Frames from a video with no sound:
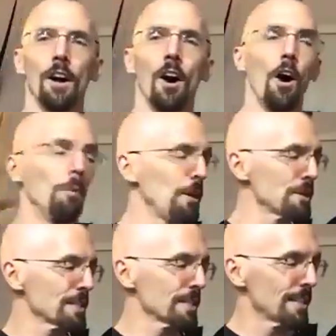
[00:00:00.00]

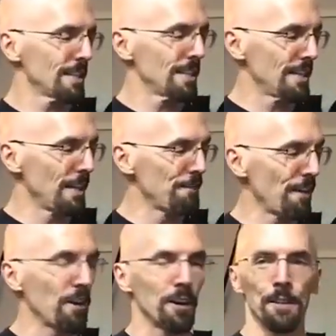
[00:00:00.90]
almost
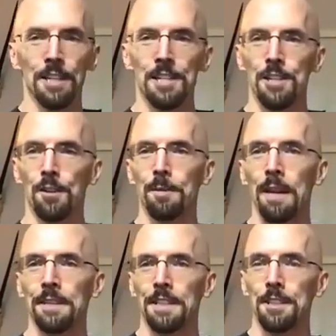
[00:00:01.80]
invariably, she will be
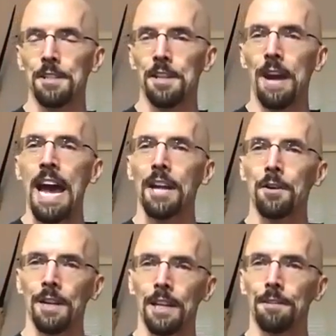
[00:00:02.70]
able to do so
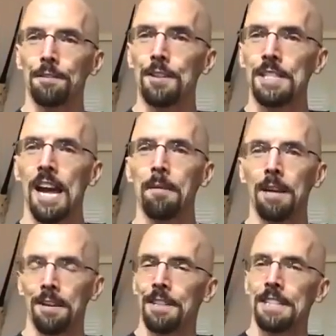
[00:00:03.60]
accurately the first time
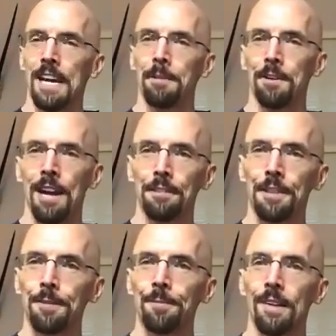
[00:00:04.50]
and every time
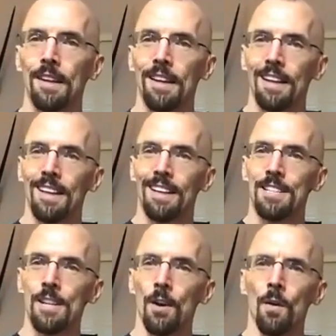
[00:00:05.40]
thereafter.
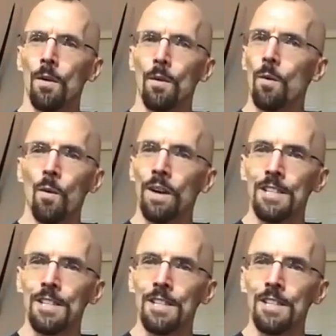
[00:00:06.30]
So where